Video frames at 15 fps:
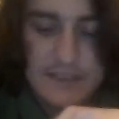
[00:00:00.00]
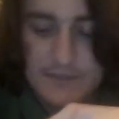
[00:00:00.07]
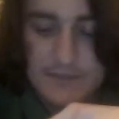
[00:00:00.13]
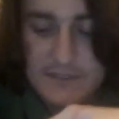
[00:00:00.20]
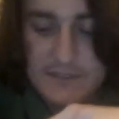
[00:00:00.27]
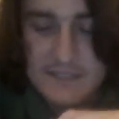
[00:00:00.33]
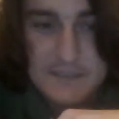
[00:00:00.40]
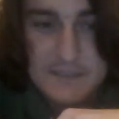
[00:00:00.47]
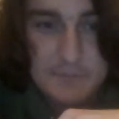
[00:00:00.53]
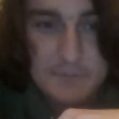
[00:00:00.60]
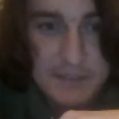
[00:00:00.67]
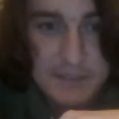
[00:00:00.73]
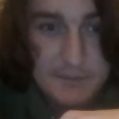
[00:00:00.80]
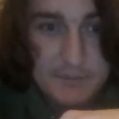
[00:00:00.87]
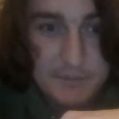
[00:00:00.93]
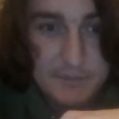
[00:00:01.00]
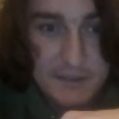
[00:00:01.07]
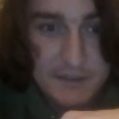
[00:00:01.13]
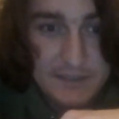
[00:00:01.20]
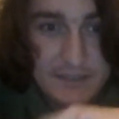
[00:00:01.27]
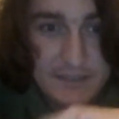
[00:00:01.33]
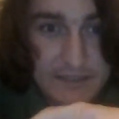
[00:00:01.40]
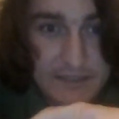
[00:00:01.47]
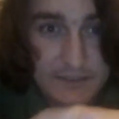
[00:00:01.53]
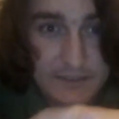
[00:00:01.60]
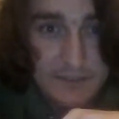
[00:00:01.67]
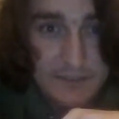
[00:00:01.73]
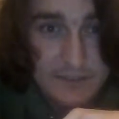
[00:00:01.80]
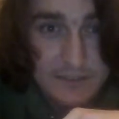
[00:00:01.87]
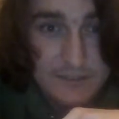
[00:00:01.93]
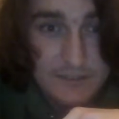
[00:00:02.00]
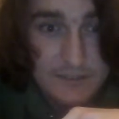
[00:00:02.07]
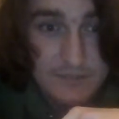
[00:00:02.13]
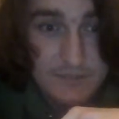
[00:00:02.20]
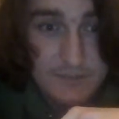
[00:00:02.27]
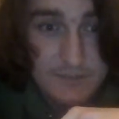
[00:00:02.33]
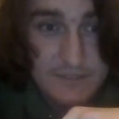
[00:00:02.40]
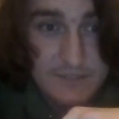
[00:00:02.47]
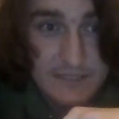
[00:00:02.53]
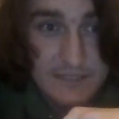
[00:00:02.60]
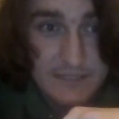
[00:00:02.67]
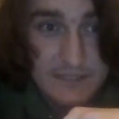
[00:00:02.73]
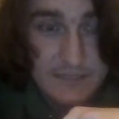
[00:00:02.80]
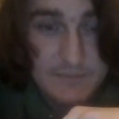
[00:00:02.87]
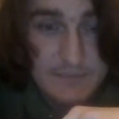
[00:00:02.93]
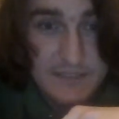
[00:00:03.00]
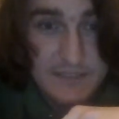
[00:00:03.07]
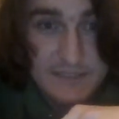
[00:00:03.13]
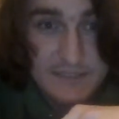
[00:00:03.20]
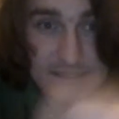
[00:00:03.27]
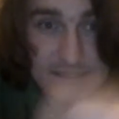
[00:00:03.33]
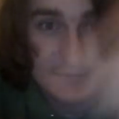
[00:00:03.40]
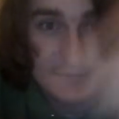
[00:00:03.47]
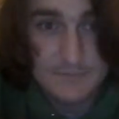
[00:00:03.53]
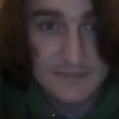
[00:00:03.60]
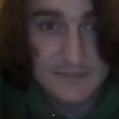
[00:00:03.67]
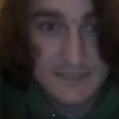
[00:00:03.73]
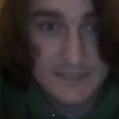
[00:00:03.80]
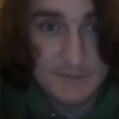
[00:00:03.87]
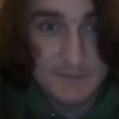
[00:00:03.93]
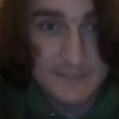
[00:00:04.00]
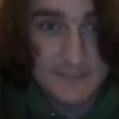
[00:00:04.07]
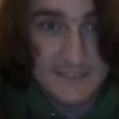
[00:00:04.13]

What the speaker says: you see a pink brick in your LEGO Star Wars set, that means somewhere's in